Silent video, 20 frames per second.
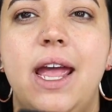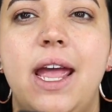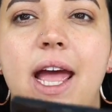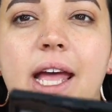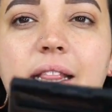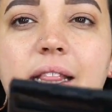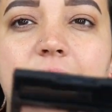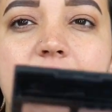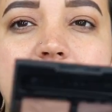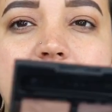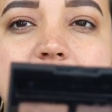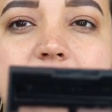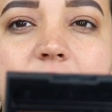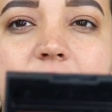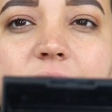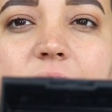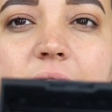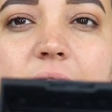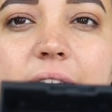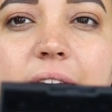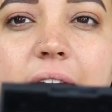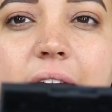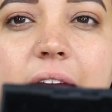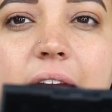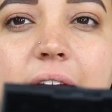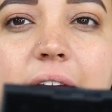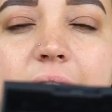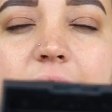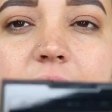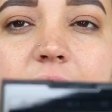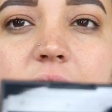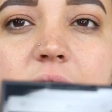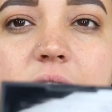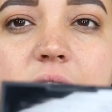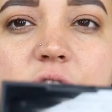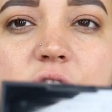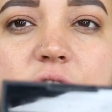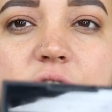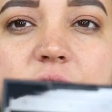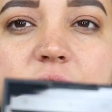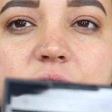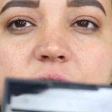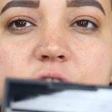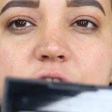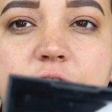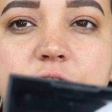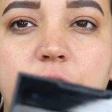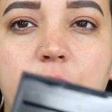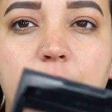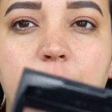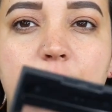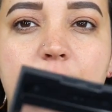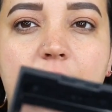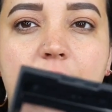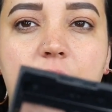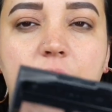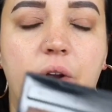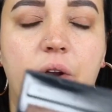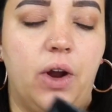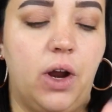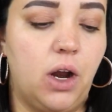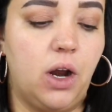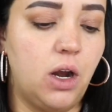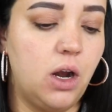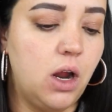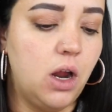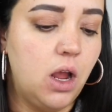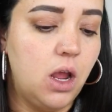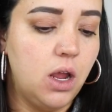and less of like a just sheer powder.